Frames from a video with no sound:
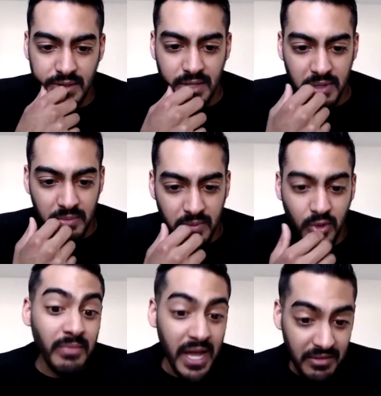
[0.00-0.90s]
people, one
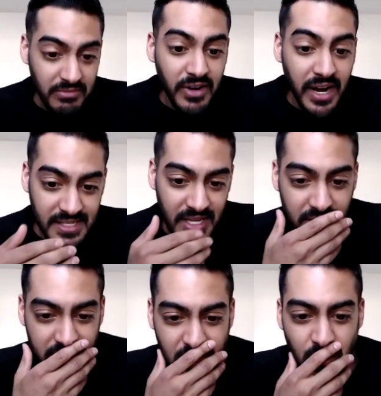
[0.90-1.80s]
of my friends that is
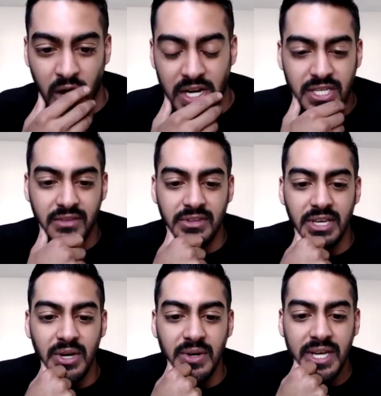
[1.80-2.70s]
actually watching the
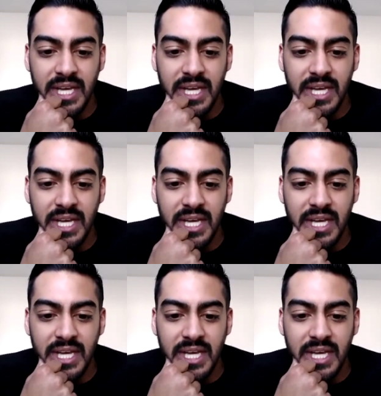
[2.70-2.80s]
video.